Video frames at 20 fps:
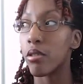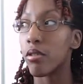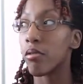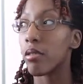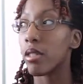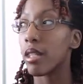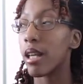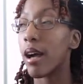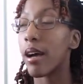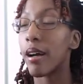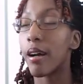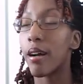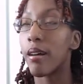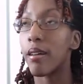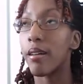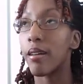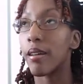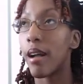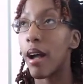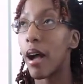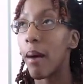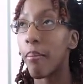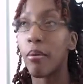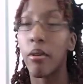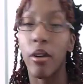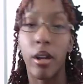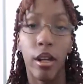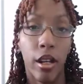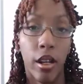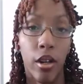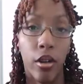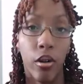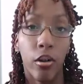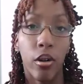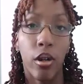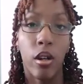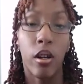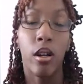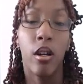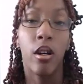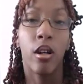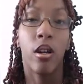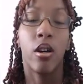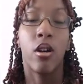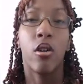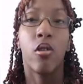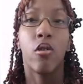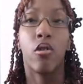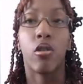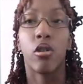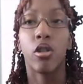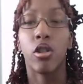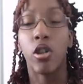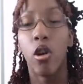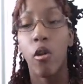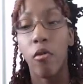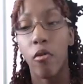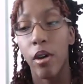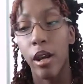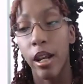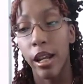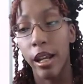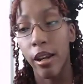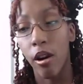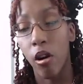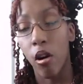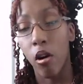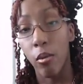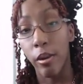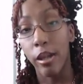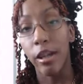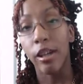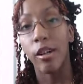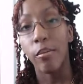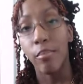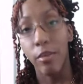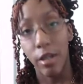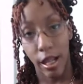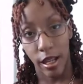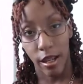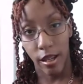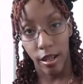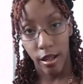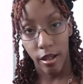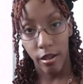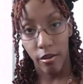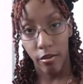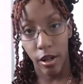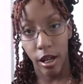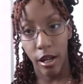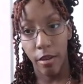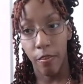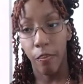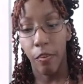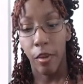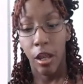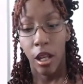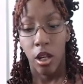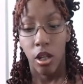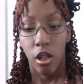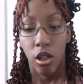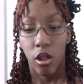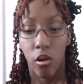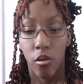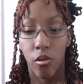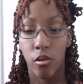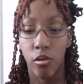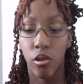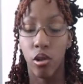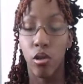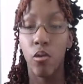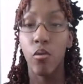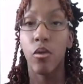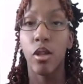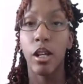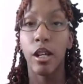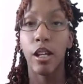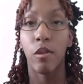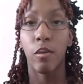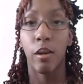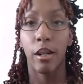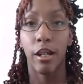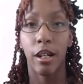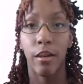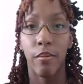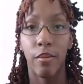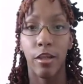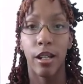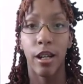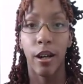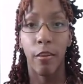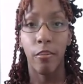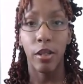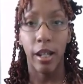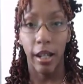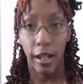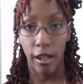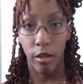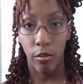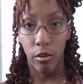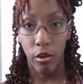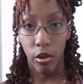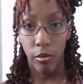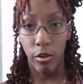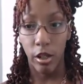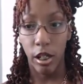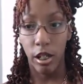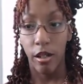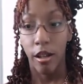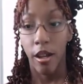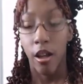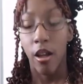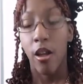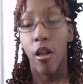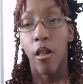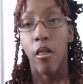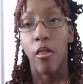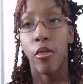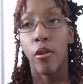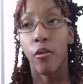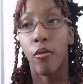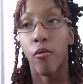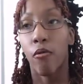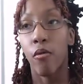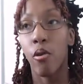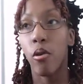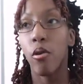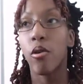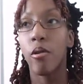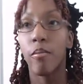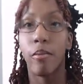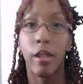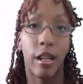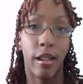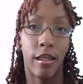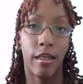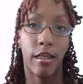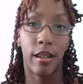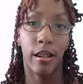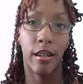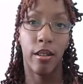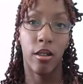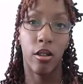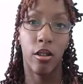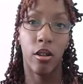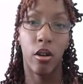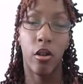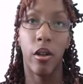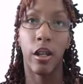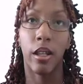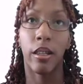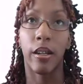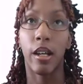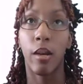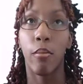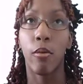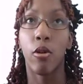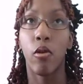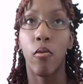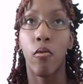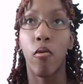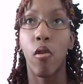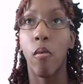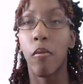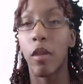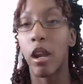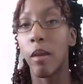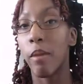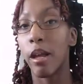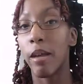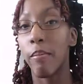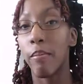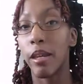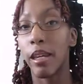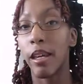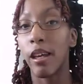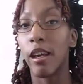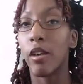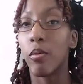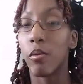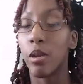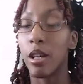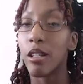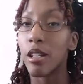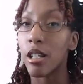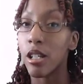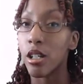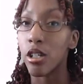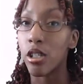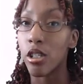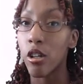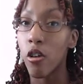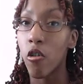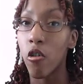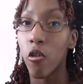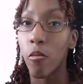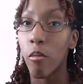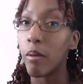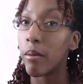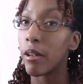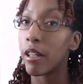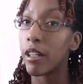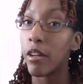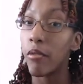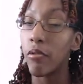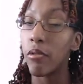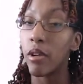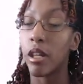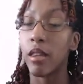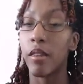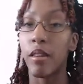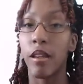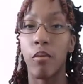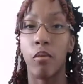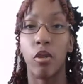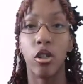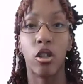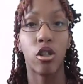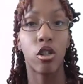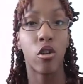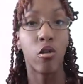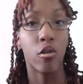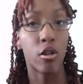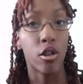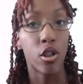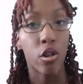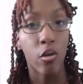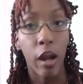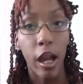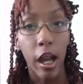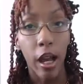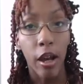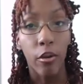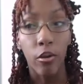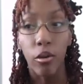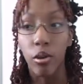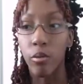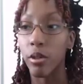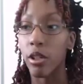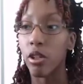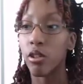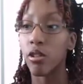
copper in it or sulfur in it, are we uptaking it, right? So there's two things when it comes to uptake and absorption. The form that it's in, you know, like the chemical form that it may be in when it's in a stone may be different than when the stone is ground or when the